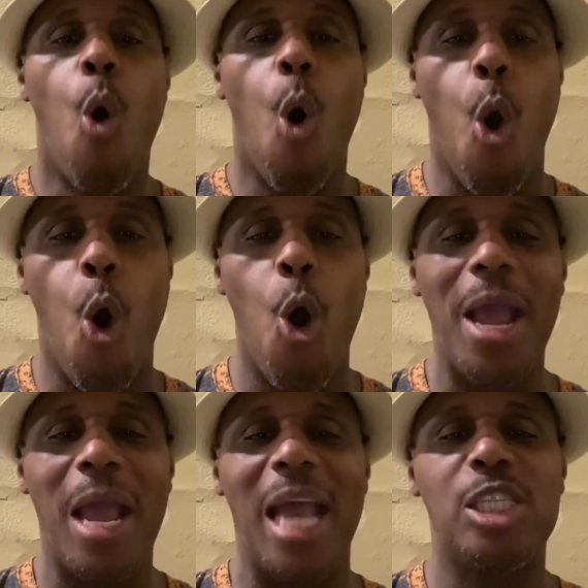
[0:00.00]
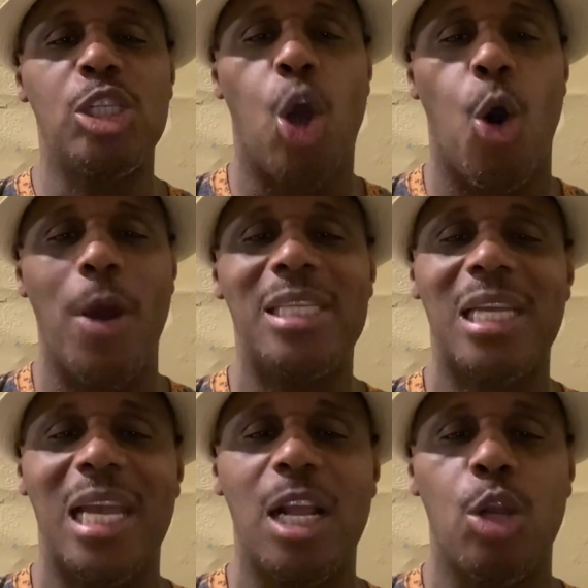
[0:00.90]
or it's going to
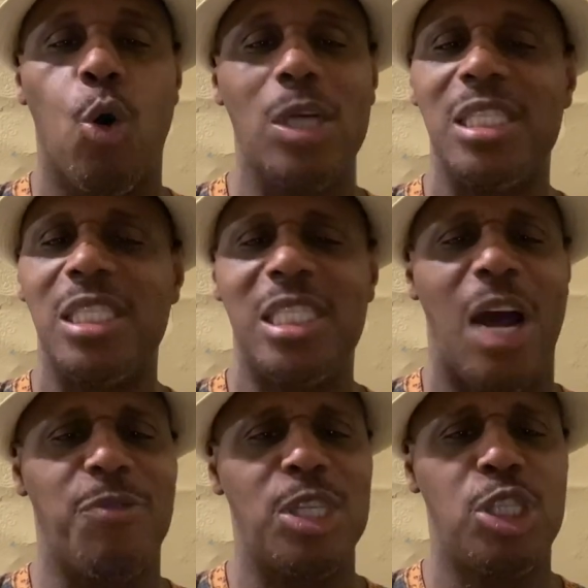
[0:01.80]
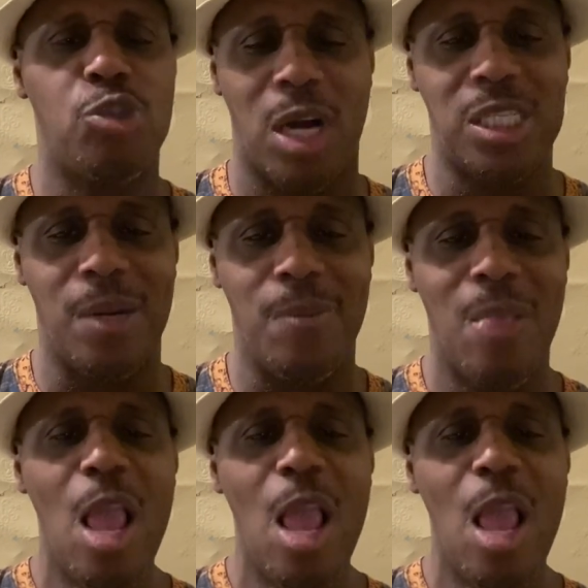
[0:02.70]
get lost in self-destruction.